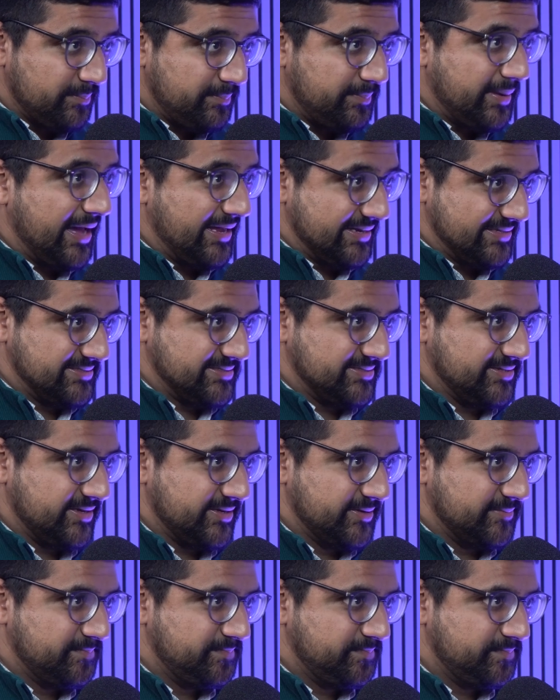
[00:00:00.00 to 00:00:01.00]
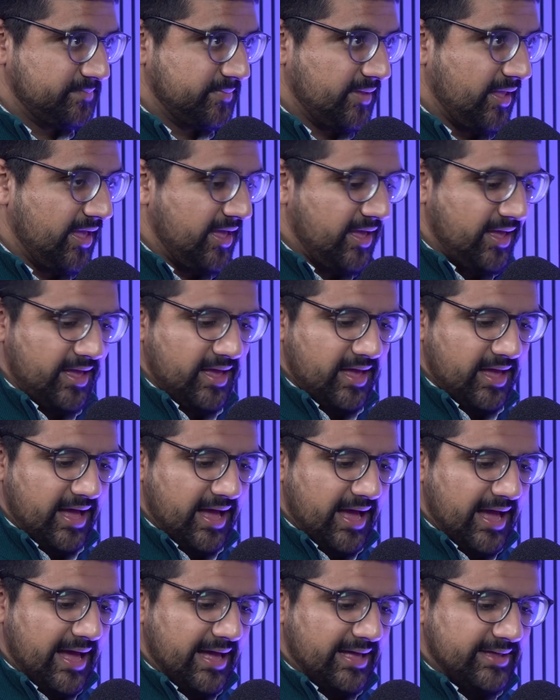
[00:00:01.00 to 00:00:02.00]
Palestine
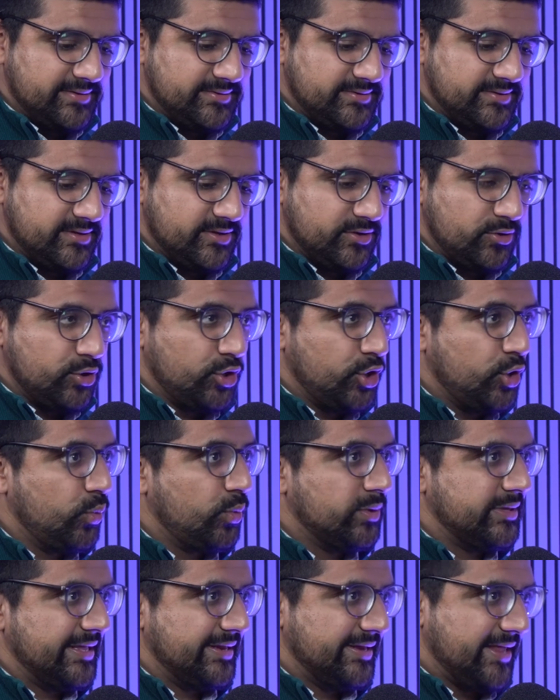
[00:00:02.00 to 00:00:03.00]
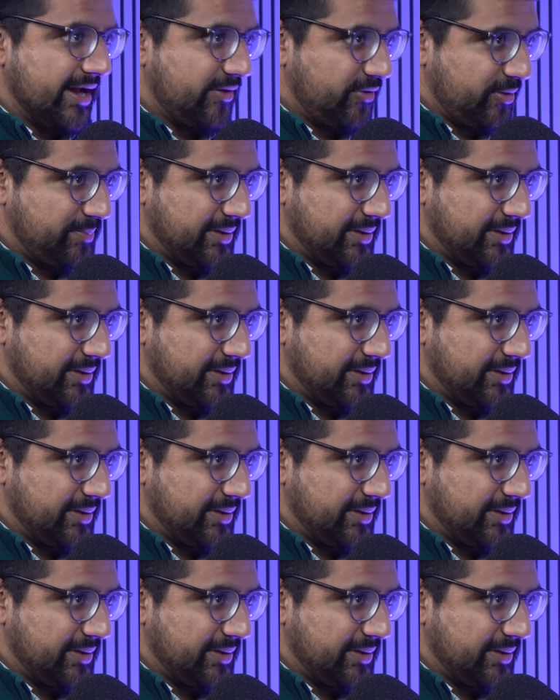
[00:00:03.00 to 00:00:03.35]
and who will inherit